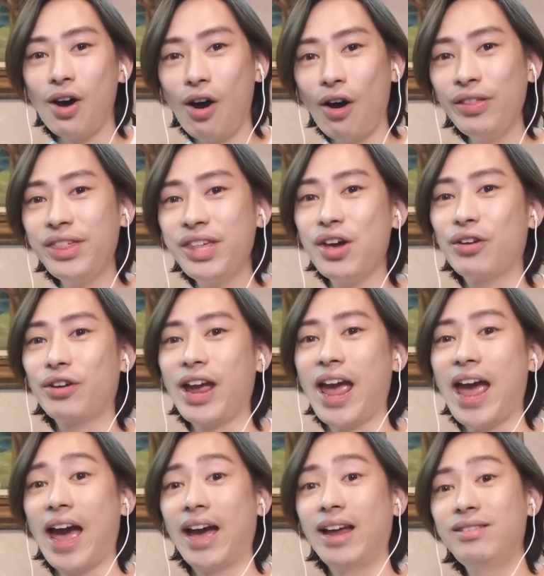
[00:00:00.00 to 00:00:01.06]
On the other
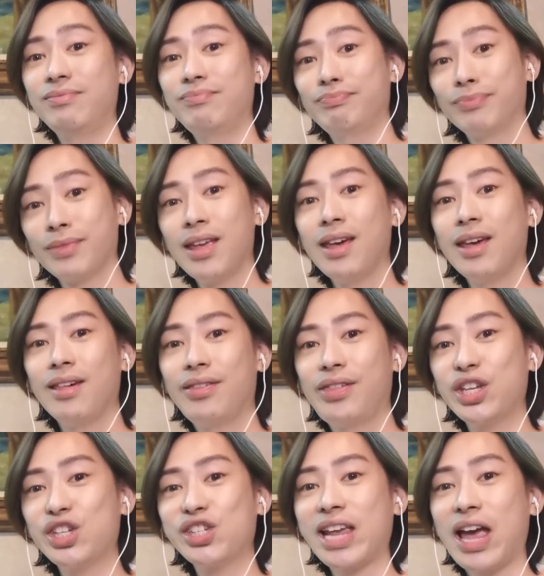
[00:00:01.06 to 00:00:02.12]
hand, this